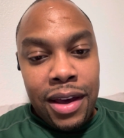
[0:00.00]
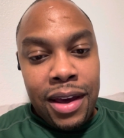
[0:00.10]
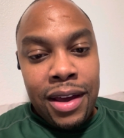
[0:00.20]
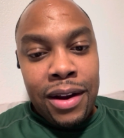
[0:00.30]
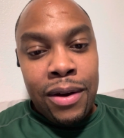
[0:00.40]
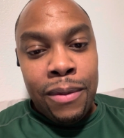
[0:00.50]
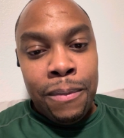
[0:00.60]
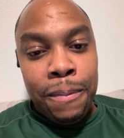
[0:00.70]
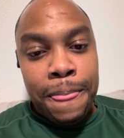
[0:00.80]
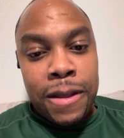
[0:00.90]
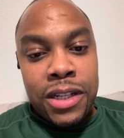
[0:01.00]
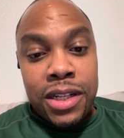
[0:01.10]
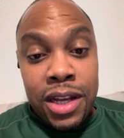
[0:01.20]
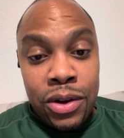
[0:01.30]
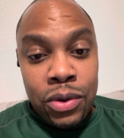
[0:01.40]
And I'm
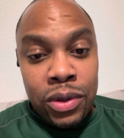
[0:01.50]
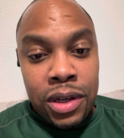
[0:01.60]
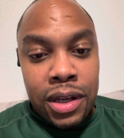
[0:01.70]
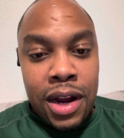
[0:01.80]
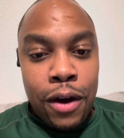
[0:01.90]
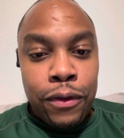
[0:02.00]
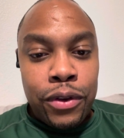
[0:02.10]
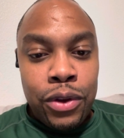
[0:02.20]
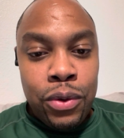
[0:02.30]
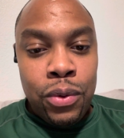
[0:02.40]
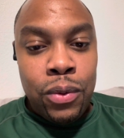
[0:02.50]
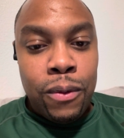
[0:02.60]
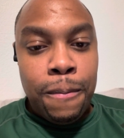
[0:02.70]
still looking out for you.